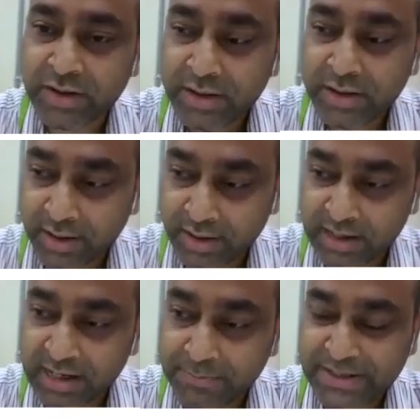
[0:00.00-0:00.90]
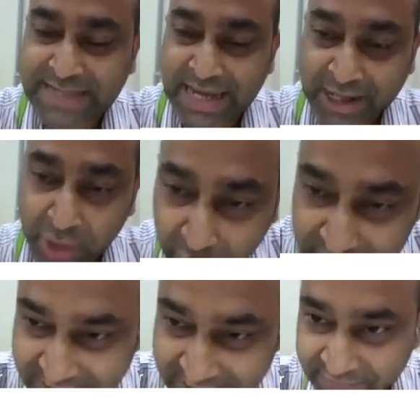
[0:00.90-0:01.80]
lipids
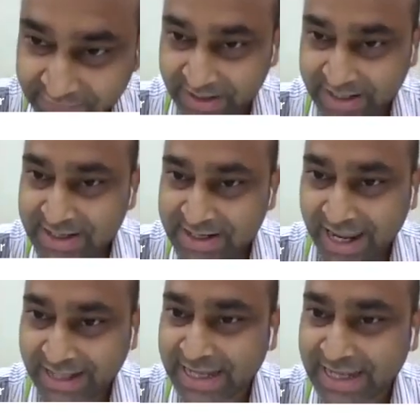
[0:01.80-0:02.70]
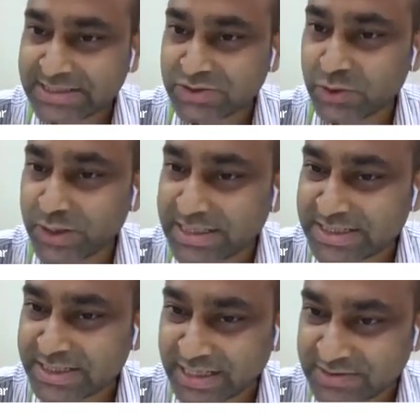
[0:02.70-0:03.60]
across the leaflet, and that is known as
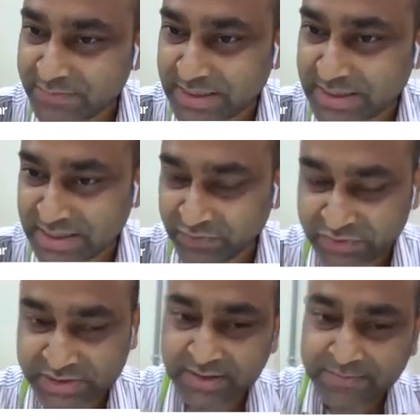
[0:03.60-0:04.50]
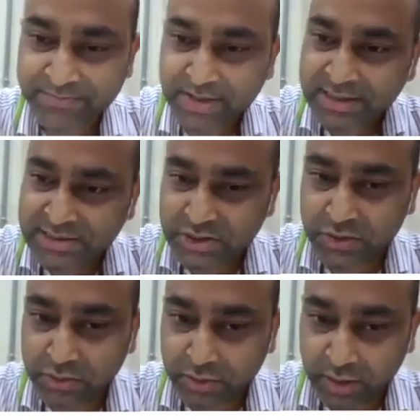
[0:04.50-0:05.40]
transverse diffusion.
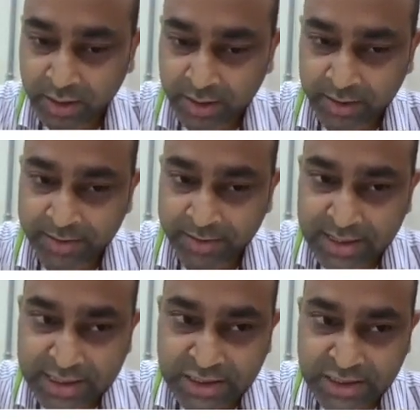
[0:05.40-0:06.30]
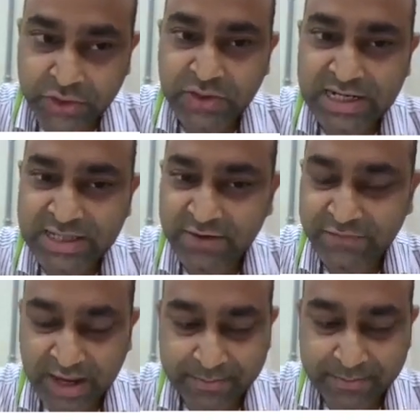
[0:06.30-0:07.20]
So usually the
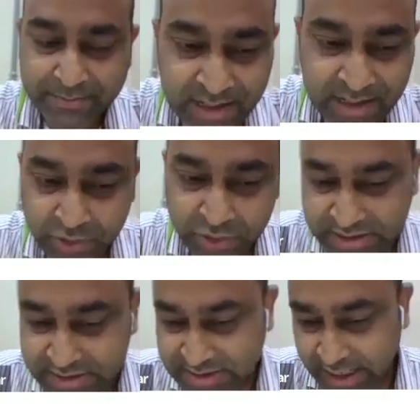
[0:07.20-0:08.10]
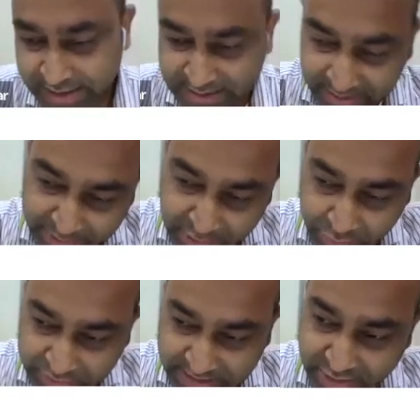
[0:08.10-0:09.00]
vibrational motions are in the
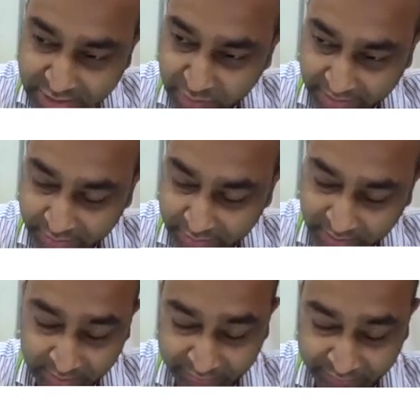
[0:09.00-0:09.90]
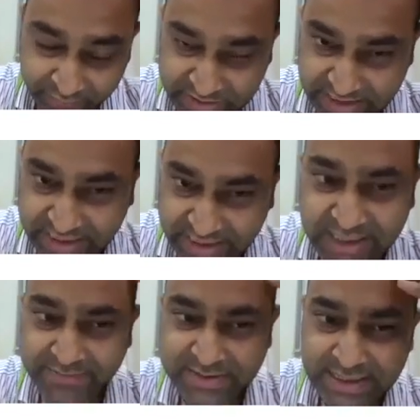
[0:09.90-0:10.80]
picosecond to
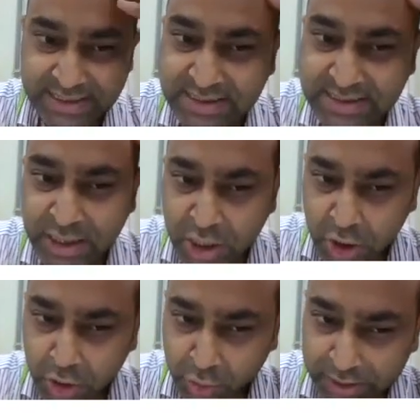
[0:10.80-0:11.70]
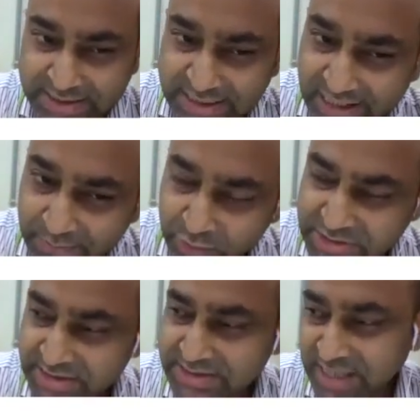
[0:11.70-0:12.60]
femtosecond time scales. Rotational
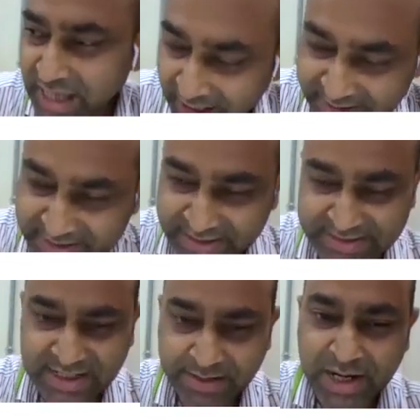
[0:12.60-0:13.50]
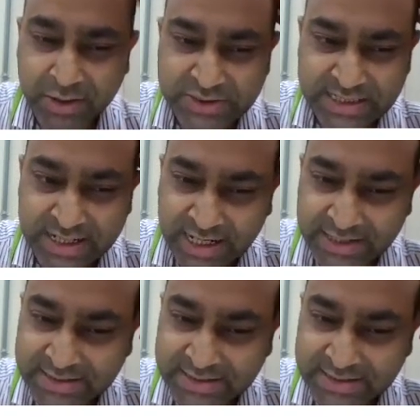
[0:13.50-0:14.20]
motions are in sub-nanosecond